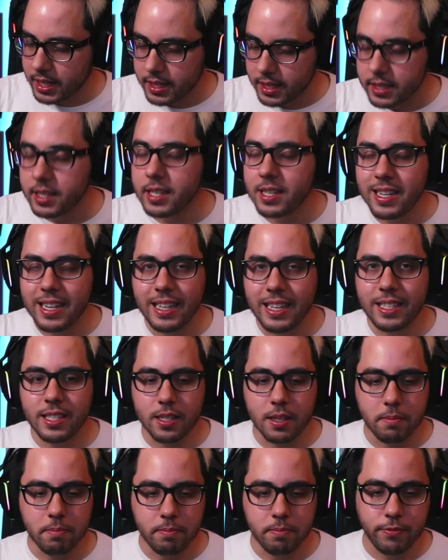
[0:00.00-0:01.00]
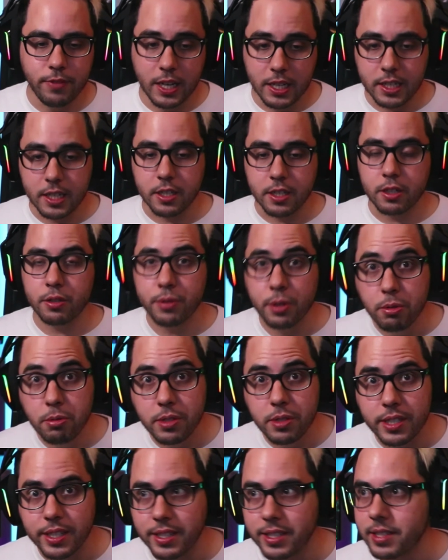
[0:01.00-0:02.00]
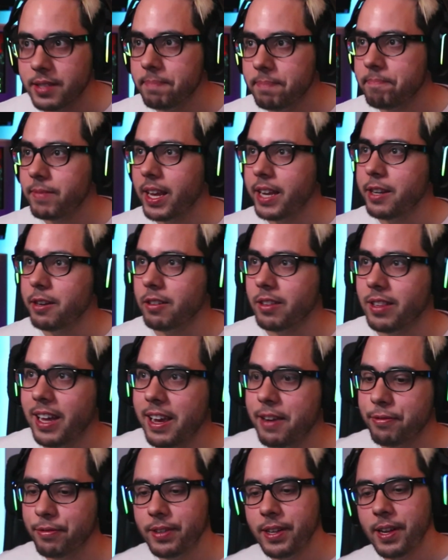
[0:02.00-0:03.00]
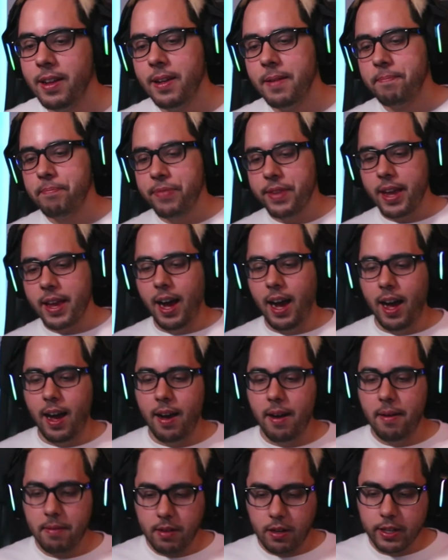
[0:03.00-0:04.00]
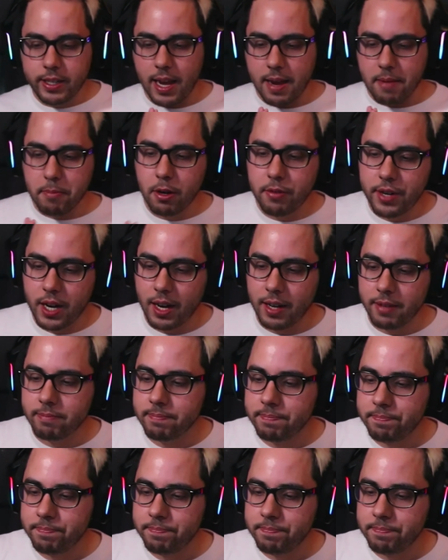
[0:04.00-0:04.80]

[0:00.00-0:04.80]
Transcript: You need some fucking cruisins in your life. Okay, moving on.